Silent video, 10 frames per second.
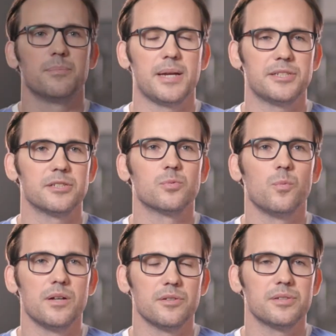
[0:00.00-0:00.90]
patients
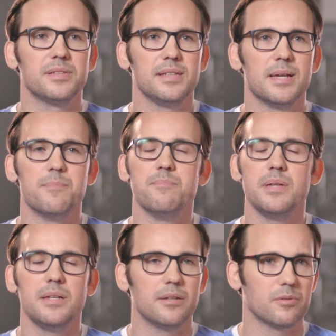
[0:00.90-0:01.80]
will see
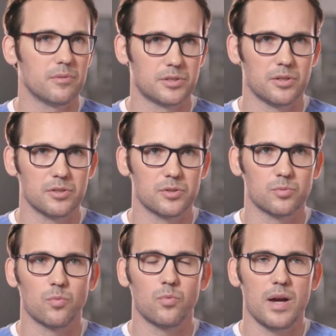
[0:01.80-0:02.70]
immediate results
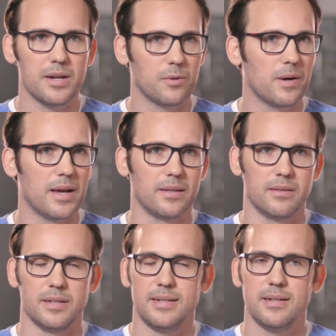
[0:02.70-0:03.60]
right away.
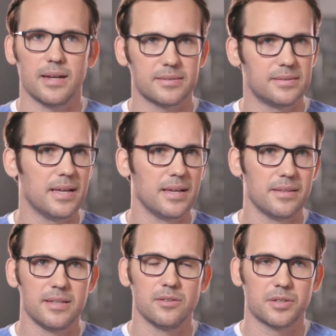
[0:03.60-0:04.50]
The next day
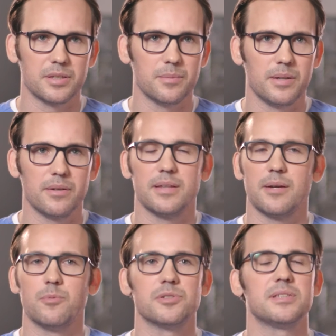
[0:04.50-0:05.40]
they look in the mirror, they
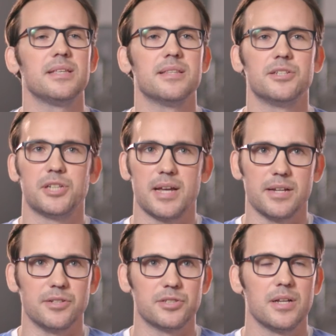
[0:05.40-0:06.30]
will see the
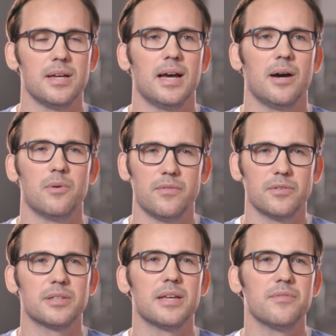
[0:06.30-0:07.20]
change. However,
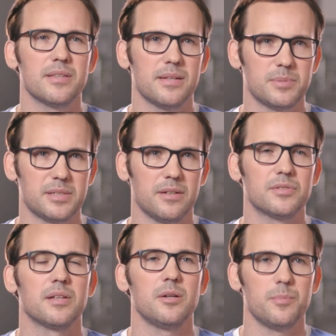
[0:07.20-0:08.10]
giving themselves
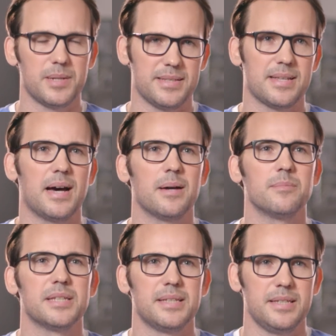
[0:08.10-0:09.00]
a little bit of time
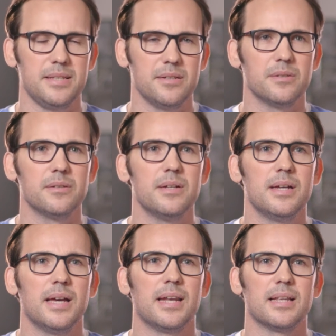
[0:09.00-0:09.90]
to heal
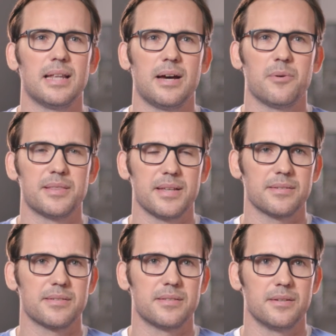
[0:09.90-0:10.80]
and allowing
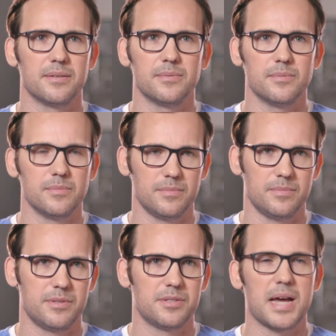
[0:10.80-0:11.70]
things to
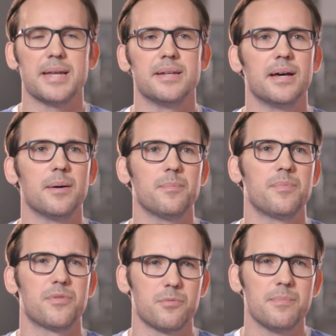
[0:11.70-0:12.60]
tighten up,
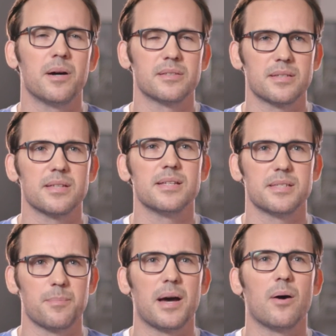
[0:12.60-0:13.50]
3 months is
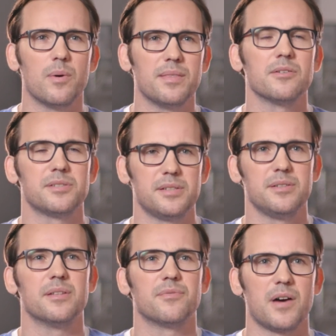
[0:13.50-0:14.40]
about when they'll see
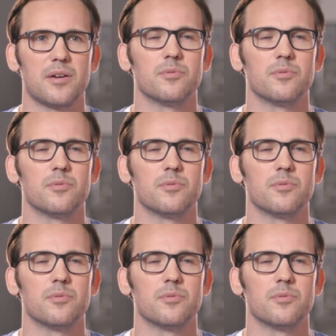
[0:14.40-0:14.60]
the final